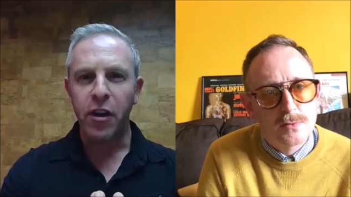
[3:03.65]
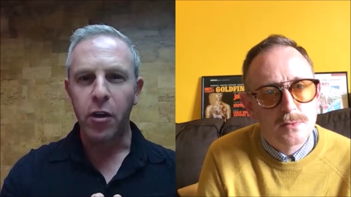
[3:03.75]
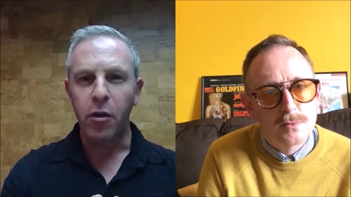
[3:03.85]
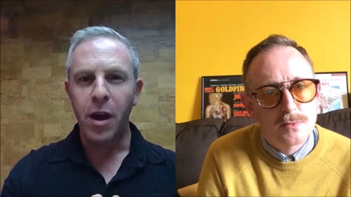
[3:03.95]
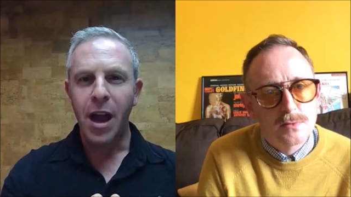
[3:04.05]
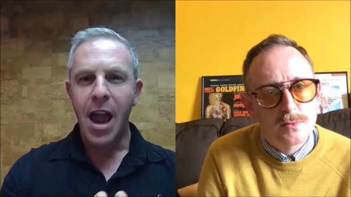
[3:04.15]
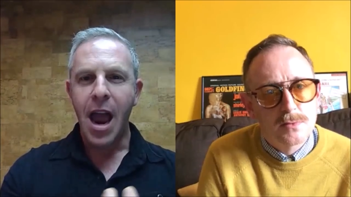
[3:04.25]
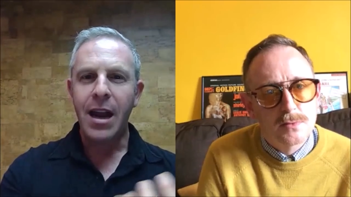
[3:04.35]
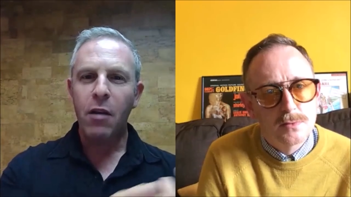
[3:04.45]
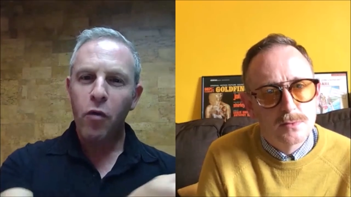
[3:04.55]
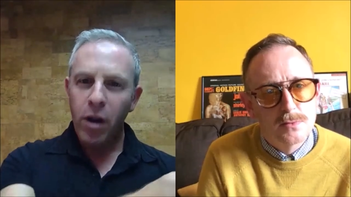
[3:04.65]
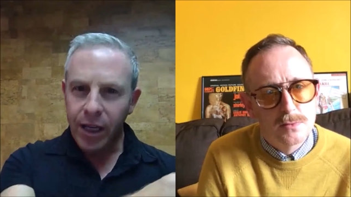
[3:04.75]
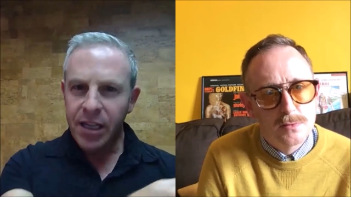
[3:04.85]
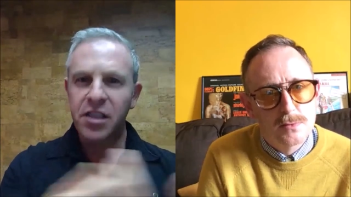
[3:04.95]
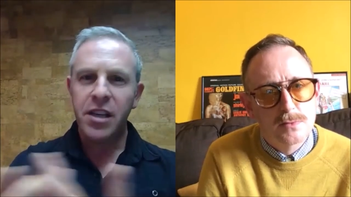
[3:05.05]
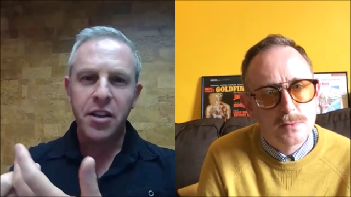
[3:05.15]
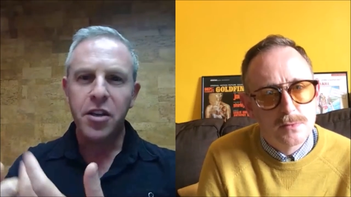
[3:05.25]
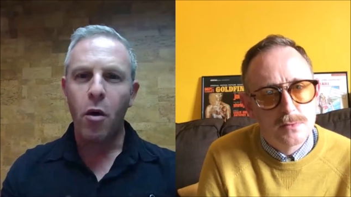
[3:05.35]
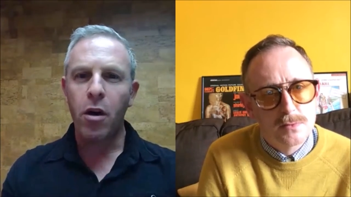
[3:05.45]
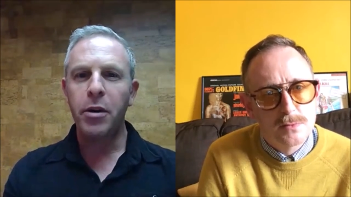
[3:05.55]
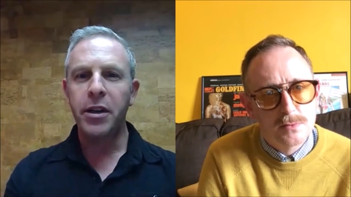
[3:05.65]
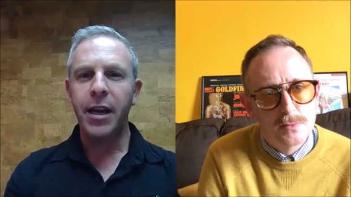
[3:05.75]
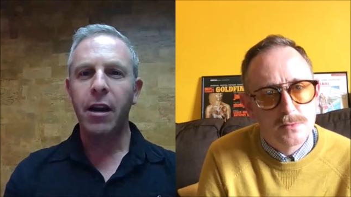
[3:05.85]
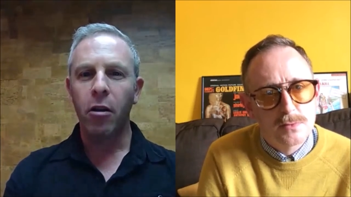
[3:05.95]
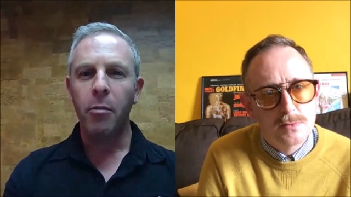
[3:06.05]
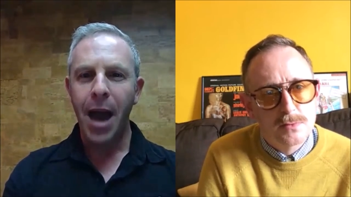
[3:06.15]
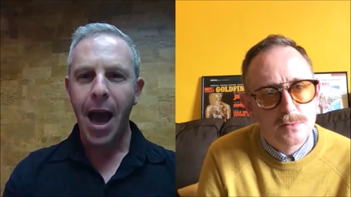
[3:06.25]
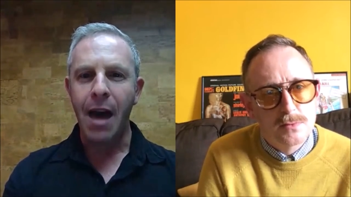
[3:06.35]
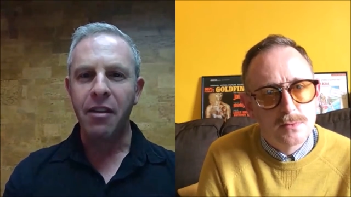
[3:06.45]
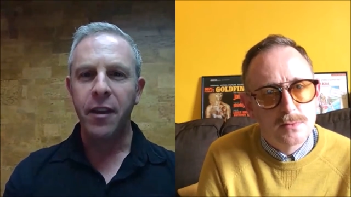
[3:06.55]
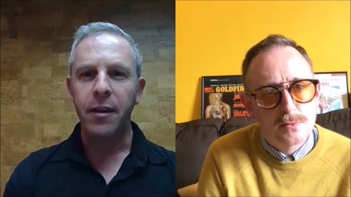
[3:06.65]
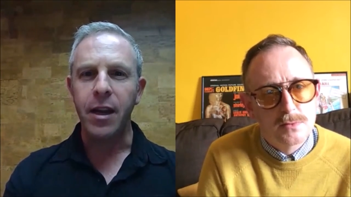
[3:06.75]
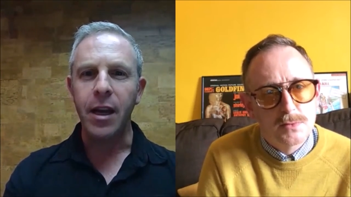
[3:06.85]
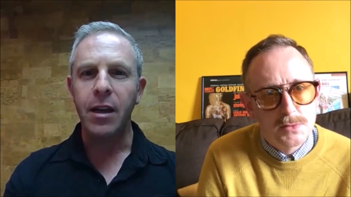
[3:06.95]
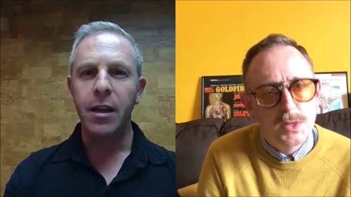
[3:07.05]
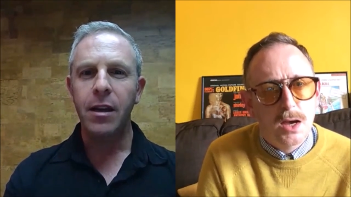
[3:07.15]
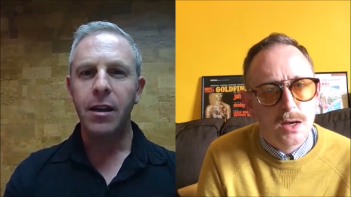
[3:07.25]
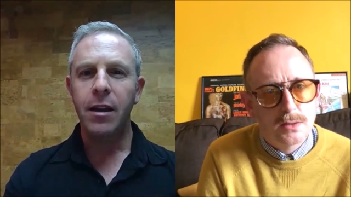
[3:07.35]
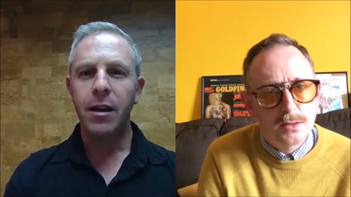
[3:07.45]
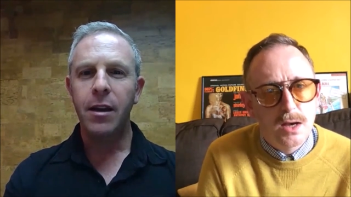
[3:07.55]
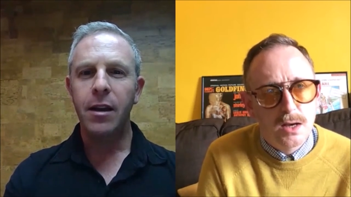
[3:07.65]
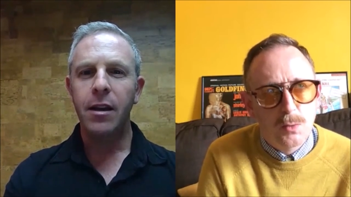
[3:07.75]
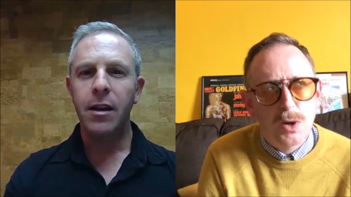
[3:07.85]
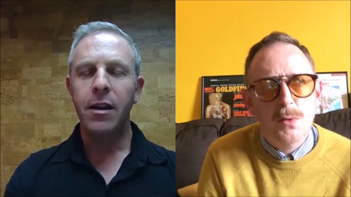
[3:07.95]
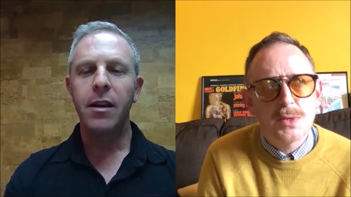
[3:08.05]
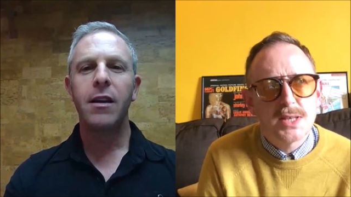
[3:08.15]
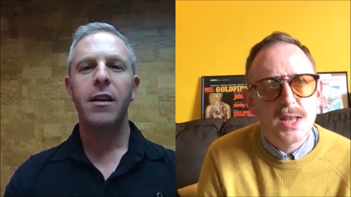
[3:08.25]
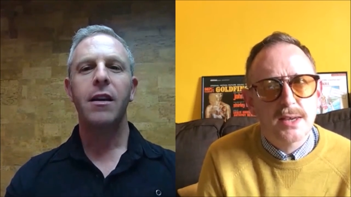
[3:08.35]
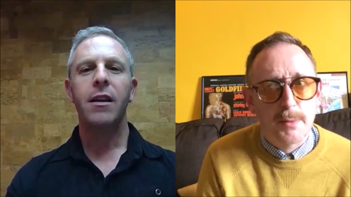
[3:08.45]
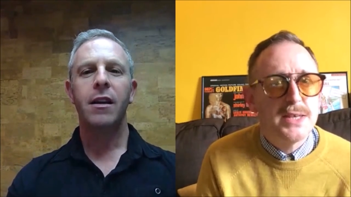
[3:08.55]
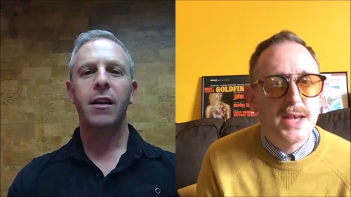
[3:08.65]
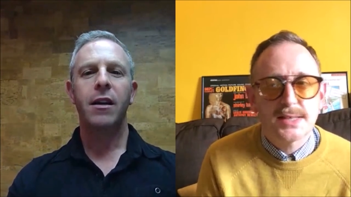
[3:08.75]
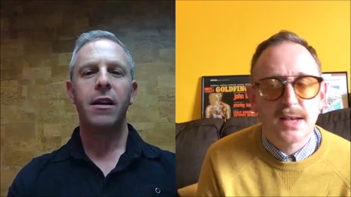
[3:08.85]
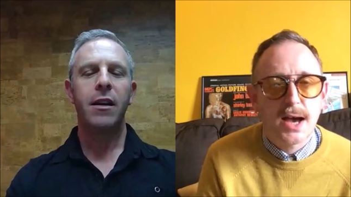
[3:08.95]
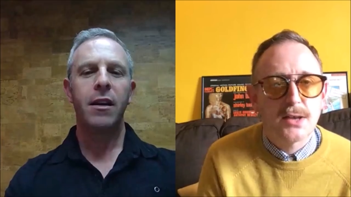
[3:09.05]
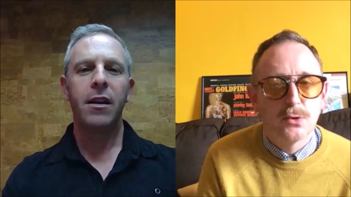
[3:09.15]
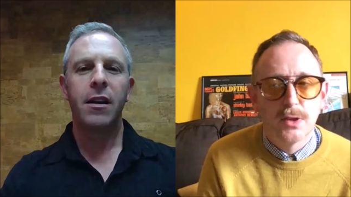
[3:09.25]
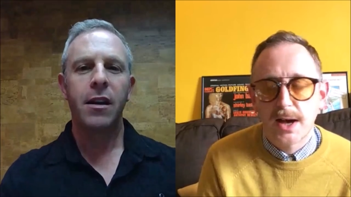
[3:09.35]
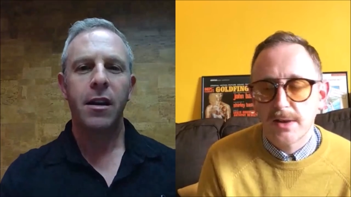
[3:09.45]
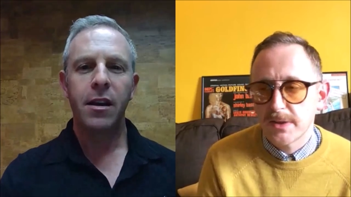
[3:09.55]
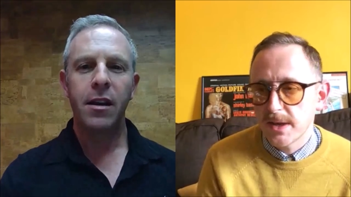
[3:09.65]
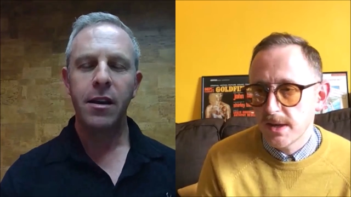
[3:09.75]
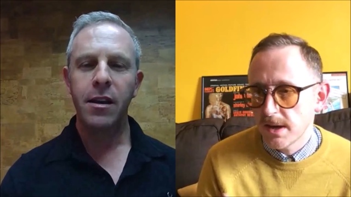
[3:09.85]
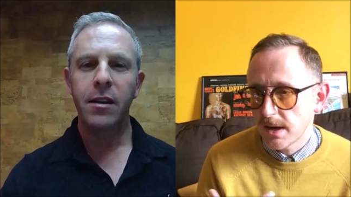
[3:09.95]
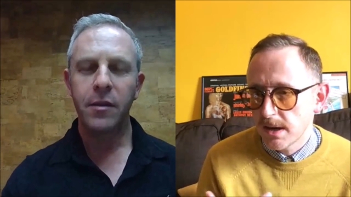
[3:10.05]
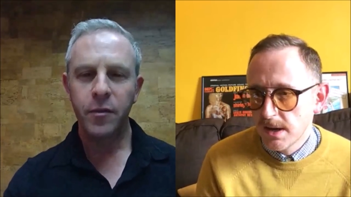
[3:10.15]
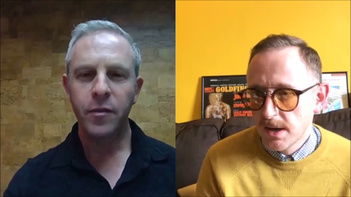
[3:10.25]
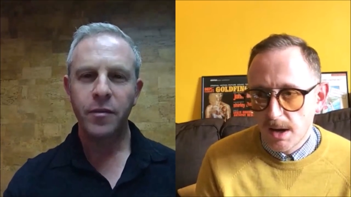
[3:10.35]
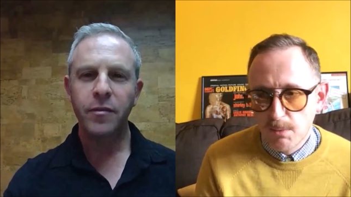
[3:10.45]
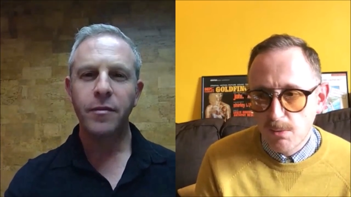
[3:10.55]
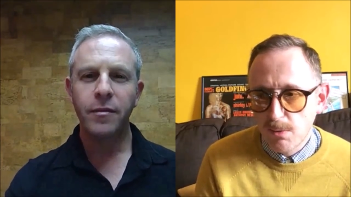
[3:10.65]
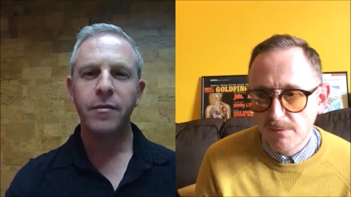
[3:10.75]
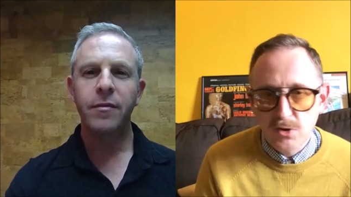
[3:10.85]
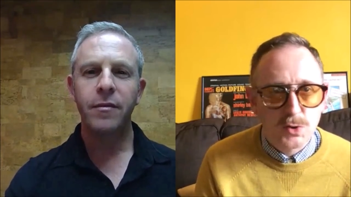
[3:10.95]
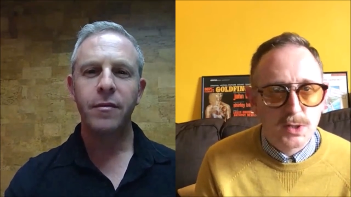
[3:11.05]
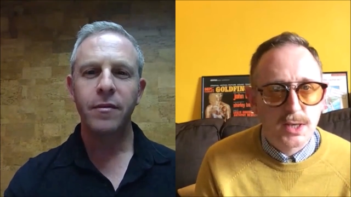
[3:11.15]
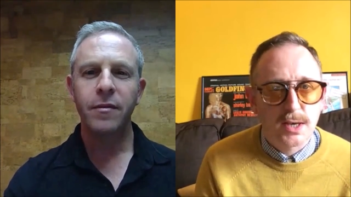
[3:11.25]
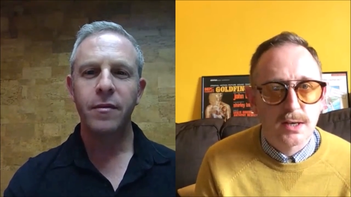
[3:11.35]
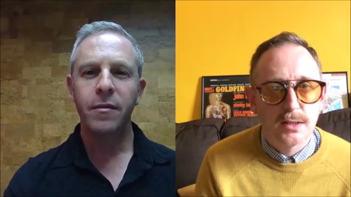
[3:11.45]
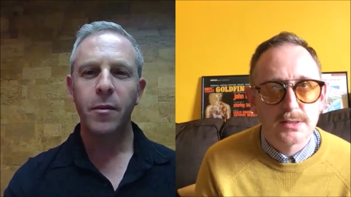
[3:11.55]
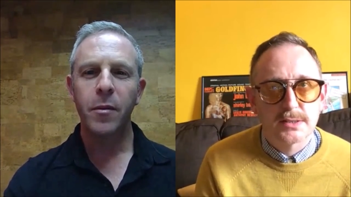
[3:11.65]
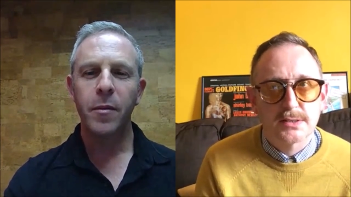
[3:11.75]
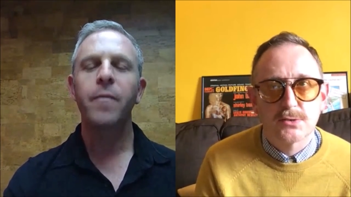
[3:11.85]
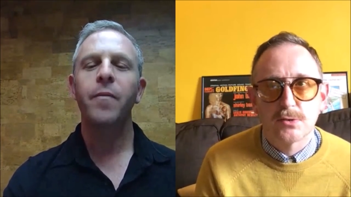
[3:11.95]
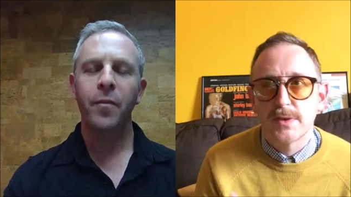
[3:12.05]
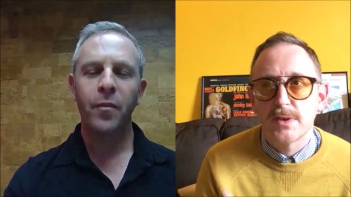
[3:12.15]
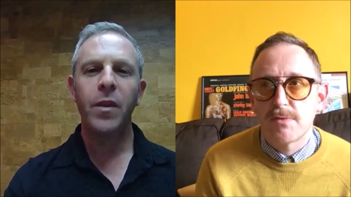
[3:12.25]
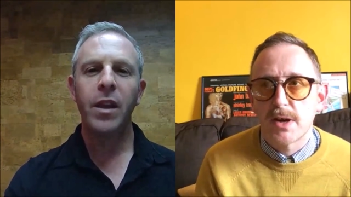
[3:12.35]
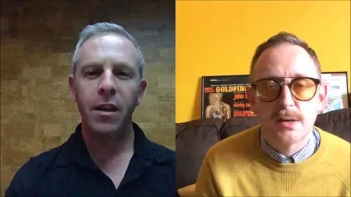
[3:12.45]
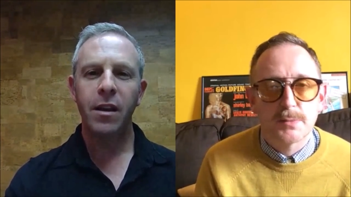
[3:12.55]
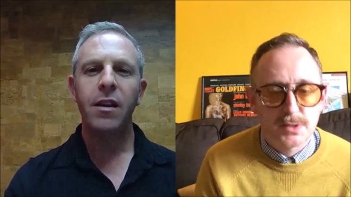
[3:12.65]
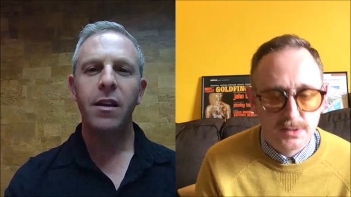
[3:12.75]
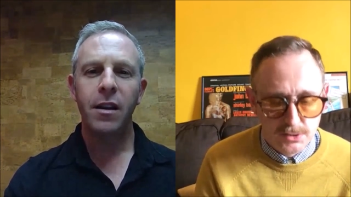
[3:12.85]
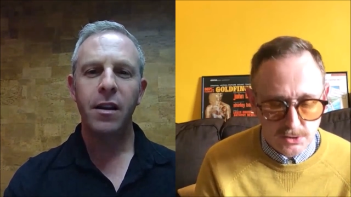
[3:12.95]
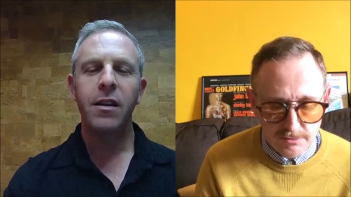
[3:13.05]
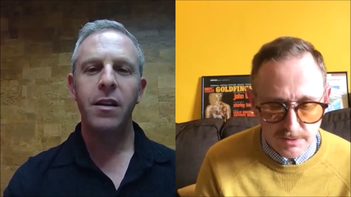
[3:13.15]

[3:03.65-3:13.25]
Speaker 1: for you and it hmm. really set you on a particular path, didn't it?
Speaker 2: Yeah, yeah. Well, I was lucky. I mean, yes, I had all that. The uh, I remember View to a Kill, sort of in the run up to the